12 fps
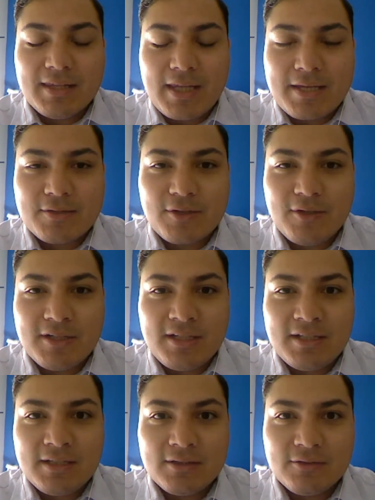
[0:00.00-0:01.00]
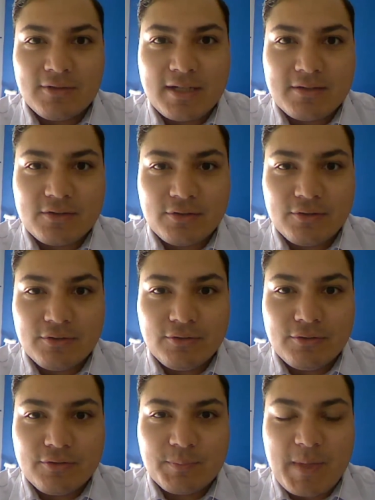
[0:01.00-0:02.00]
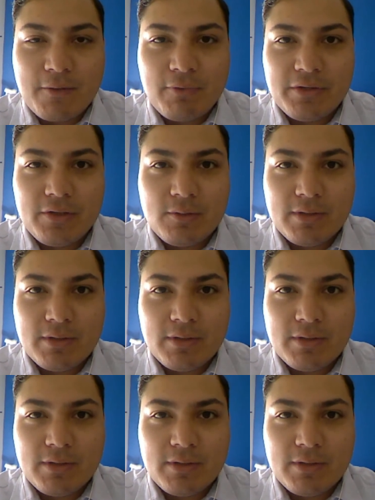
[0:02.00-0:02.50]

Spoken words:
Thanks, Conor. Great to speak with you